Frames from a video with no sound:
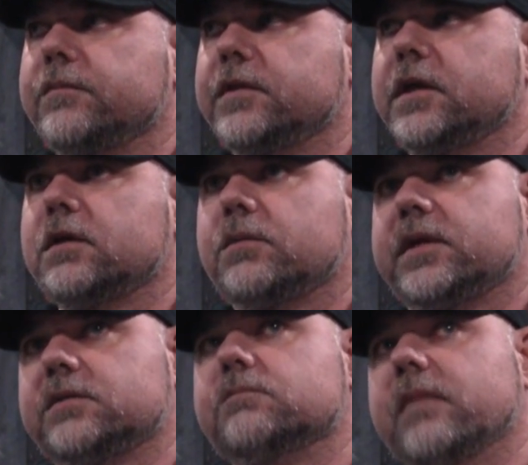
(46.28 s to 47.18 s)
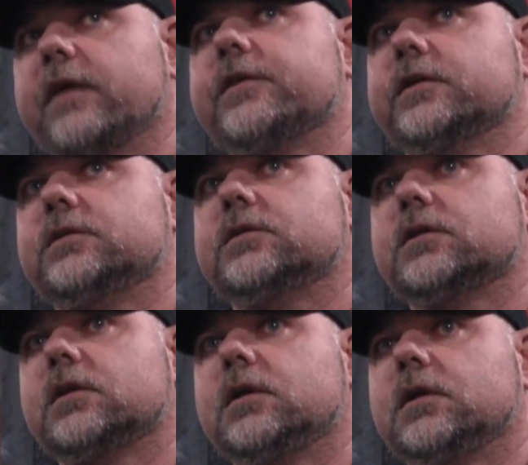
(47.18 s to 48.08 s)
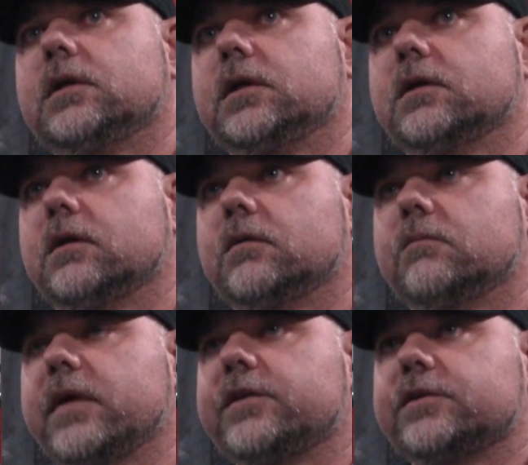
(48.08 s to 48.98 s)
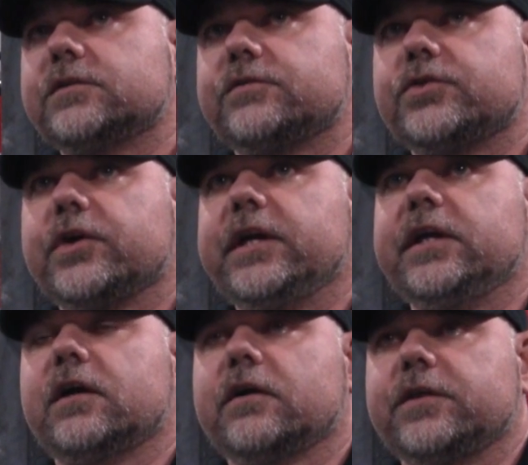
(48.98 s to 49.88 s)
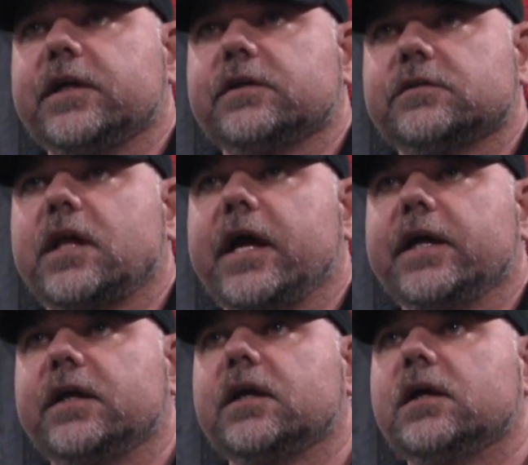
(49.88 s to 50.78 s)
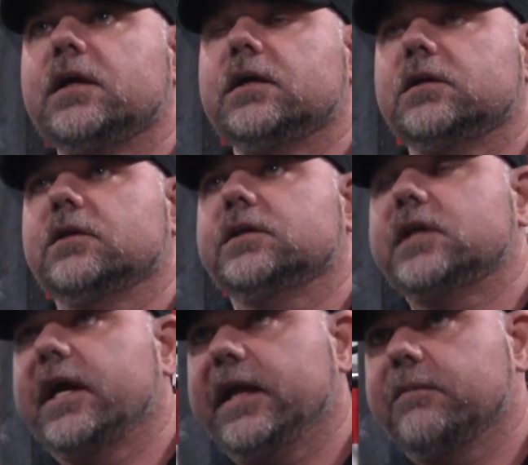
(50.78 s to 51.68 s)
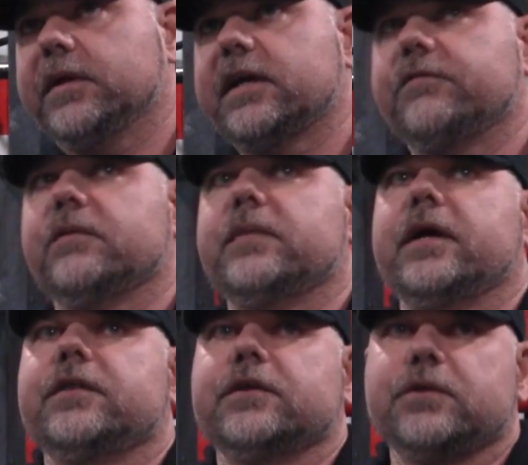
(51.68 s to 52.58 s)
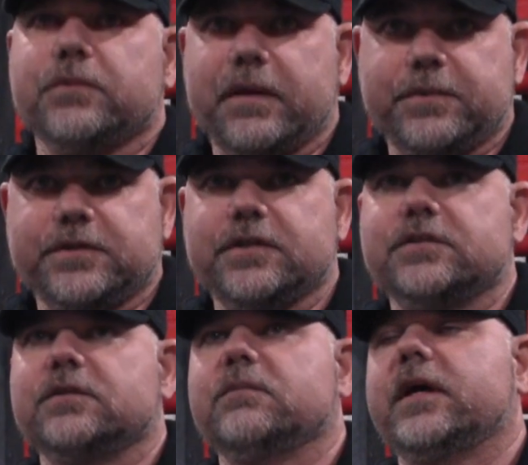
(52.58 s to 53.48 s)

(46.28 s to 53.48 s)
The other one is methods. You know, methods of training are things like, you know, the dynamic effort method, the repetition